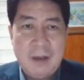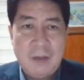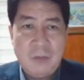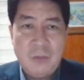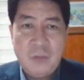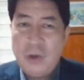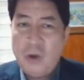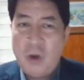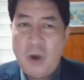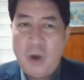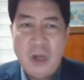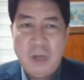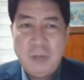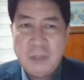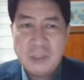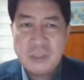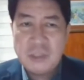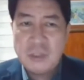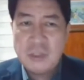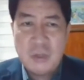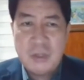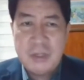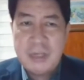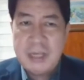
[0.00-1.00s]
we're almost
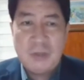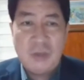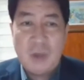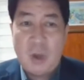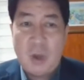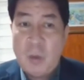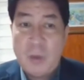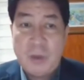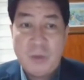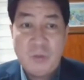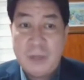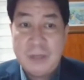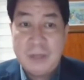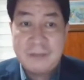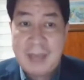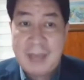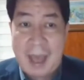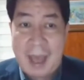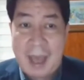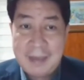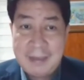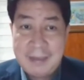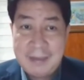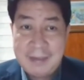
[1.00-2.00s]
sure that no one will
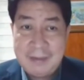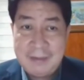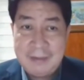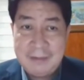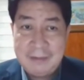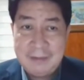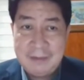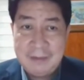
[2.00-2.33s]
die.